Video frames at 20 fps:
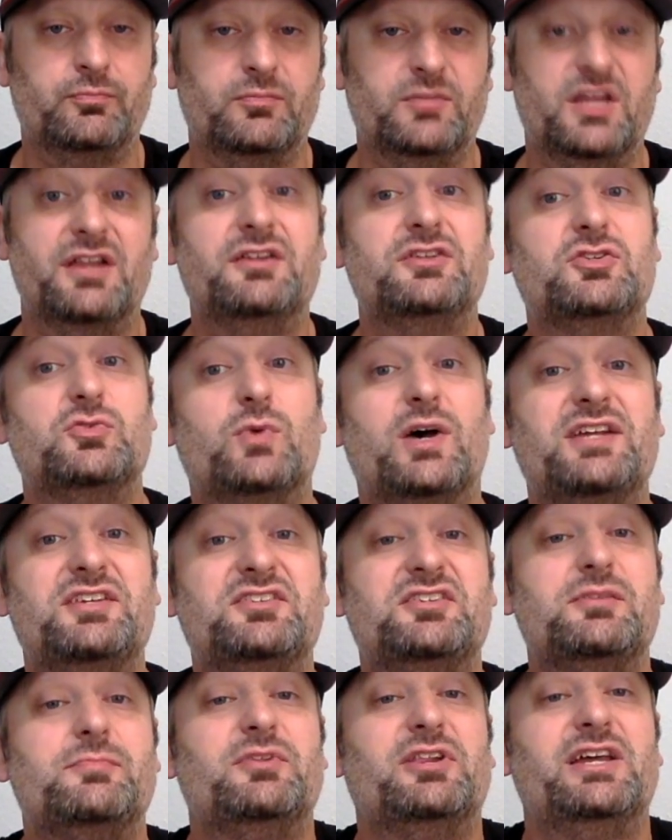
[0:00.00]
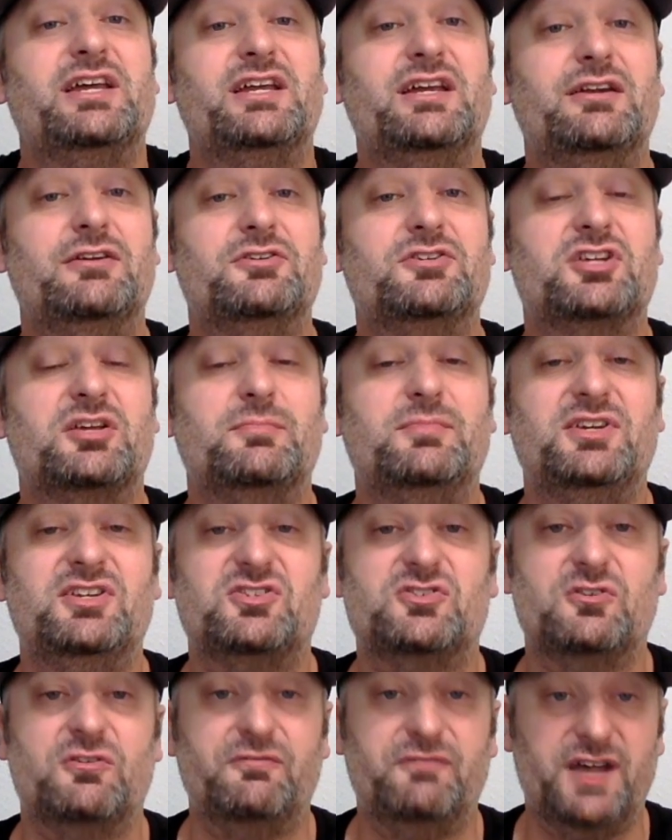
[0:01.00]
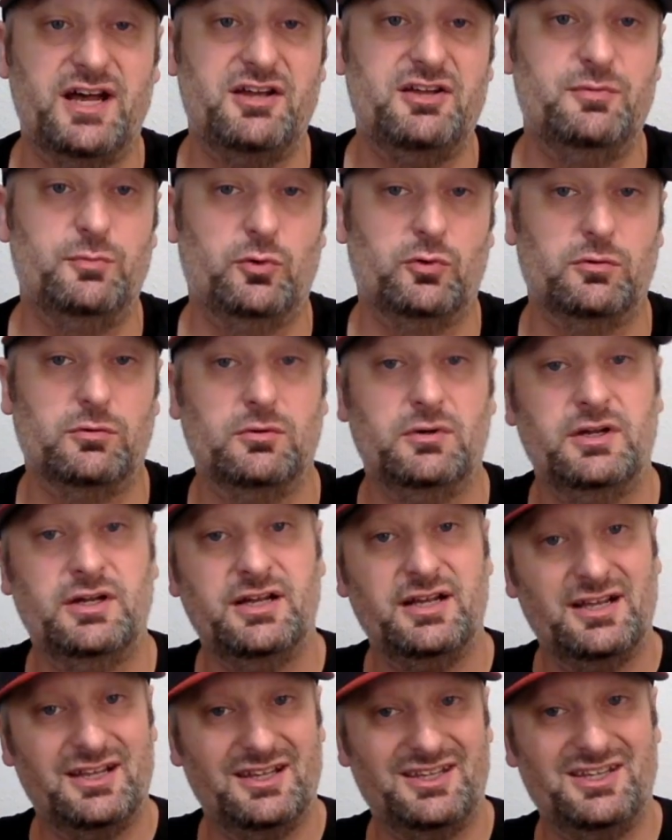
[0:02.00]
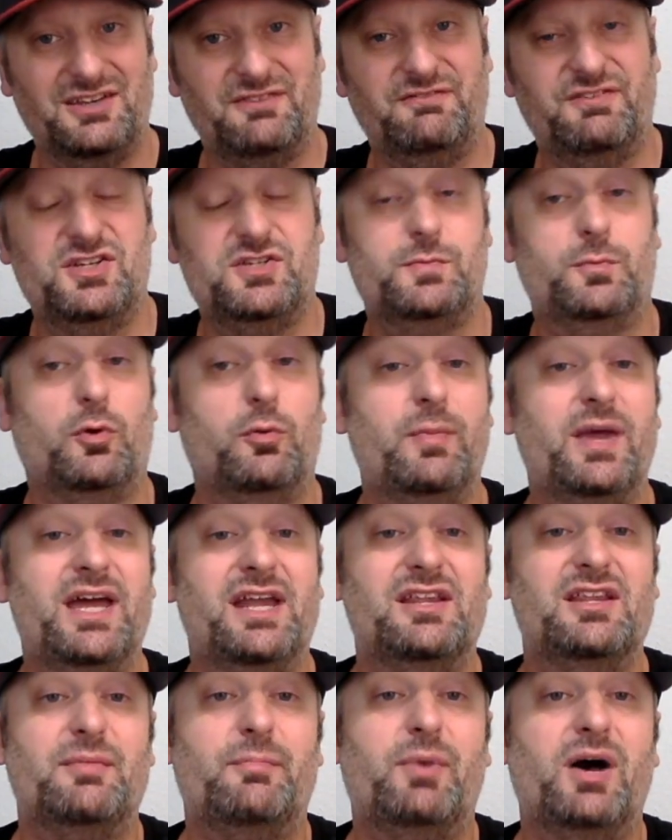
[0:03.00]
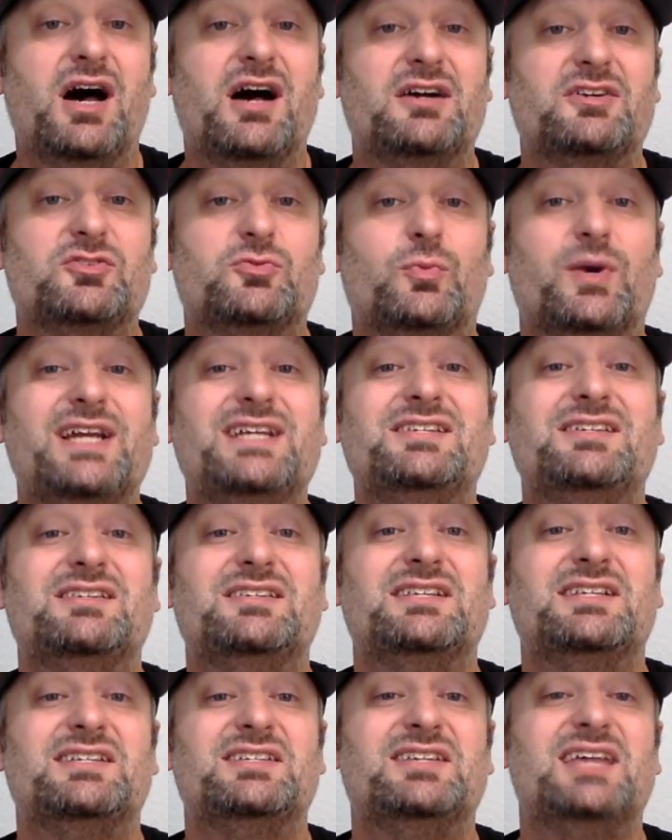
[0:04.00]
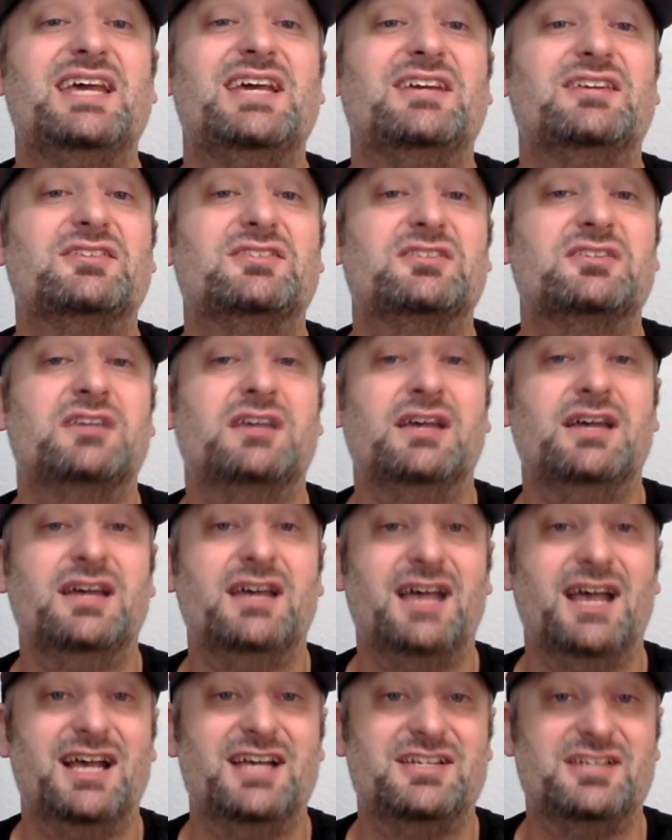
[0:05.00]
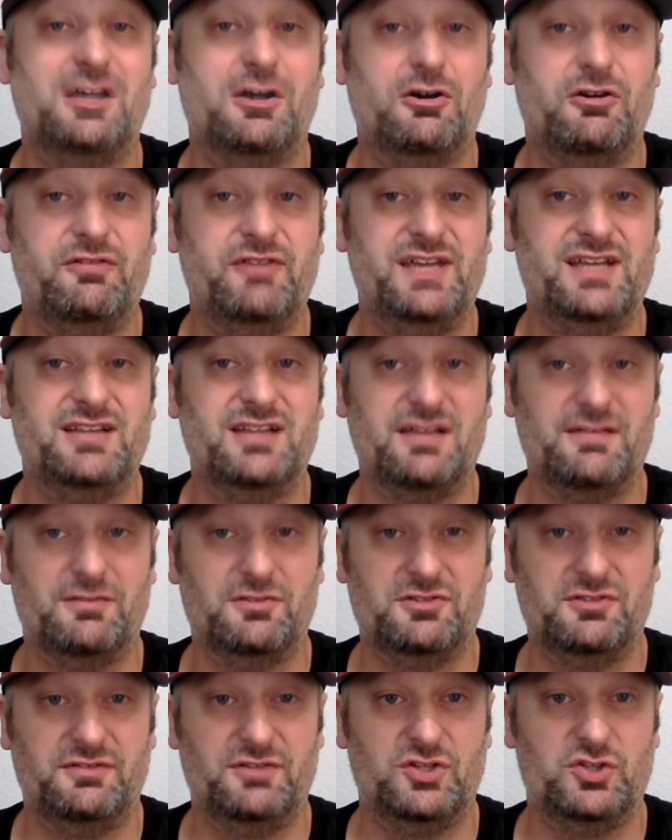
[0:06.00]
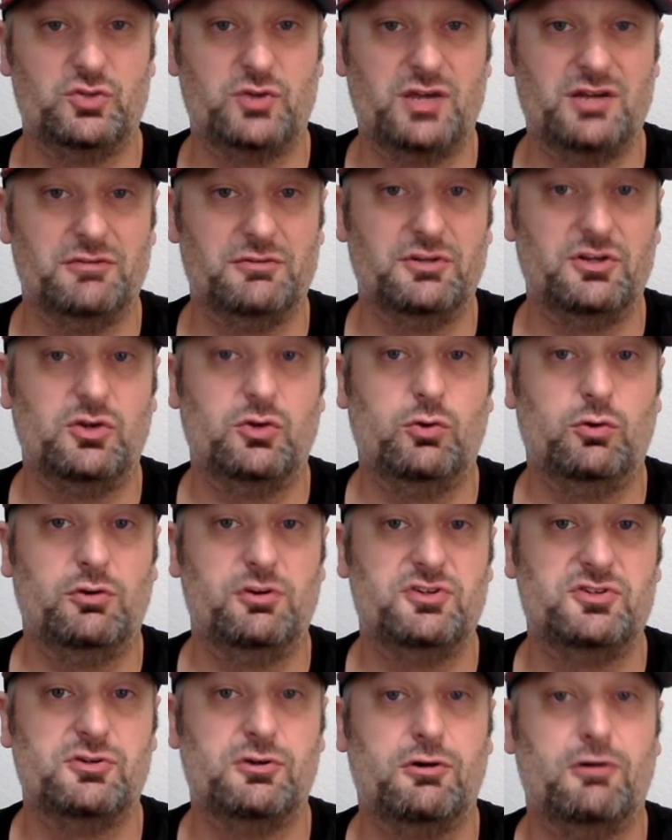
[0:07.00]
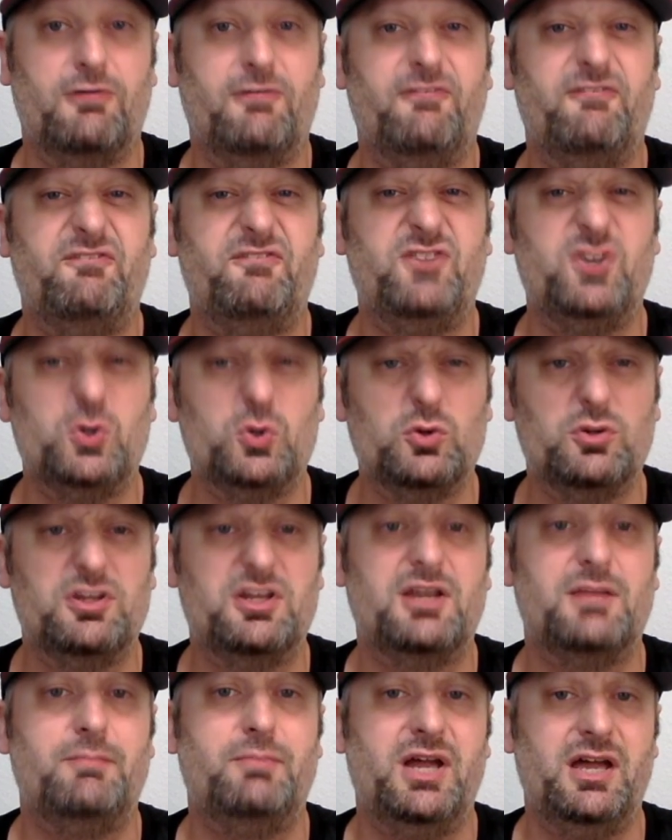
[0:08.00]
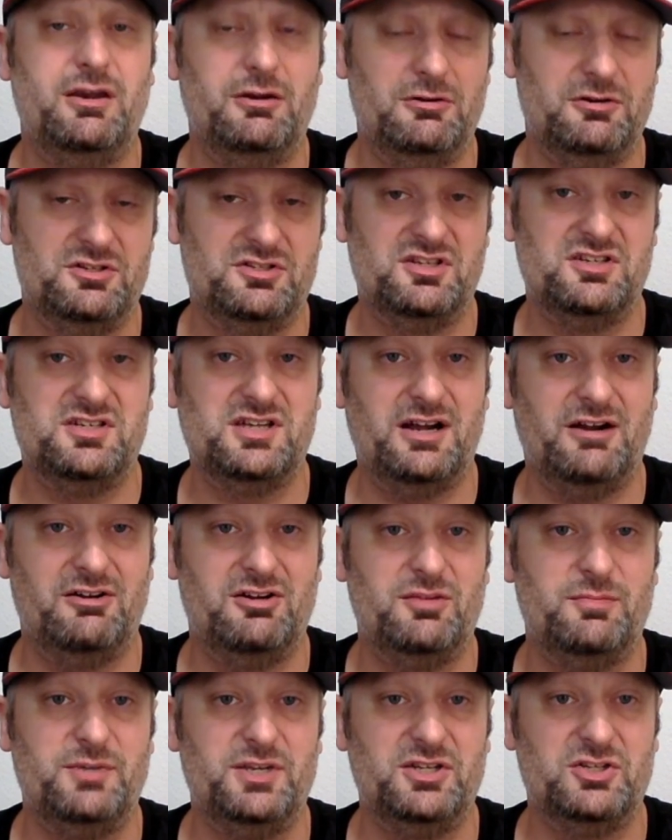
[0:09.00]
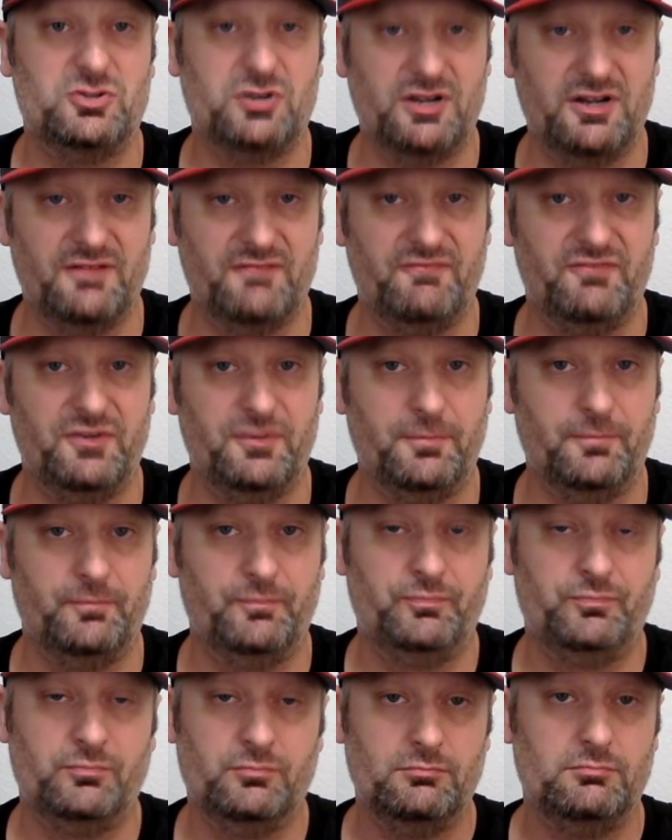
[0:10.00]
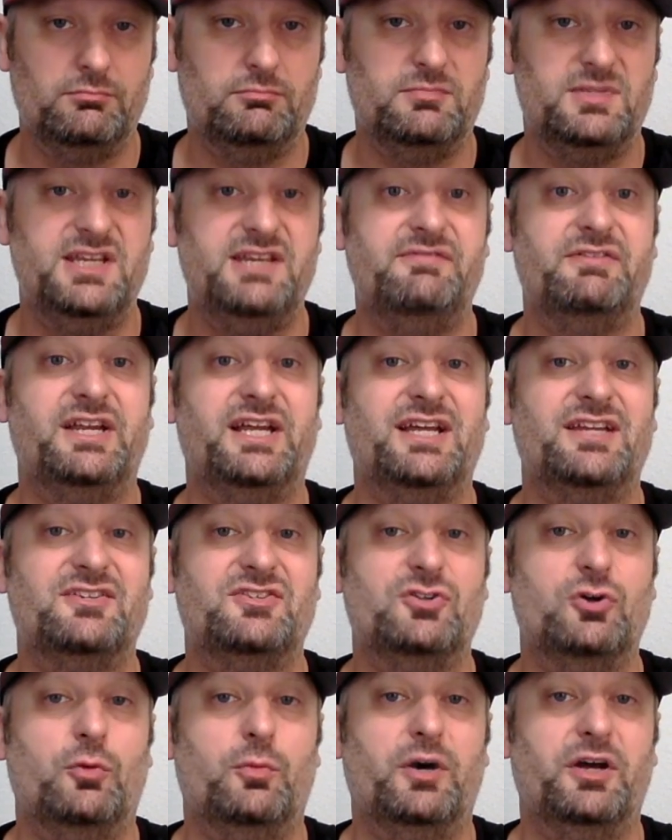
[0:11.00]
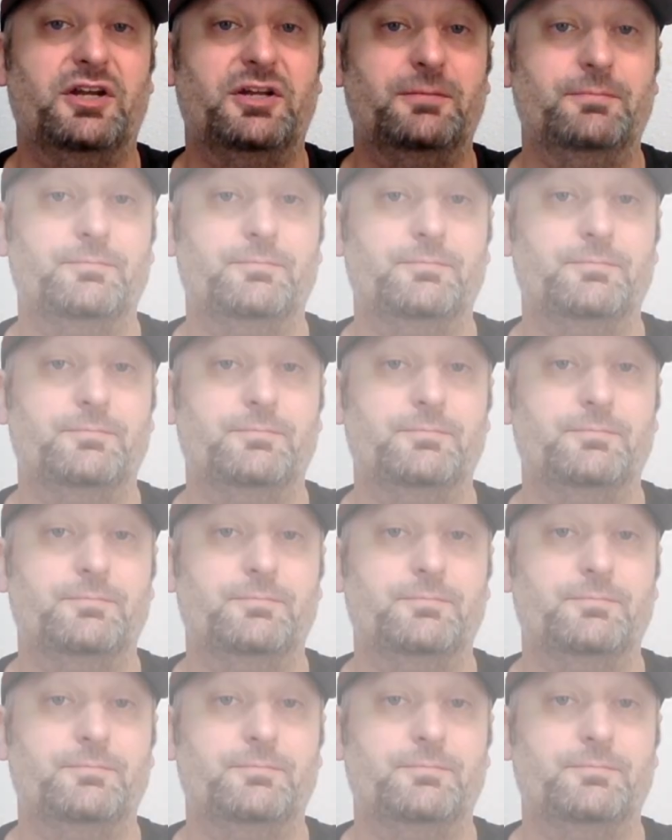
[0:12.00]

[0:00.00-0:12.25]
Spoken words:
Now this is why simulated hitters can be so valuable. The invisible man in the box raises the stakes, as elevated levels of adrenaline and cortisol fuel the competitor's desire to be triumphant, even against nobody.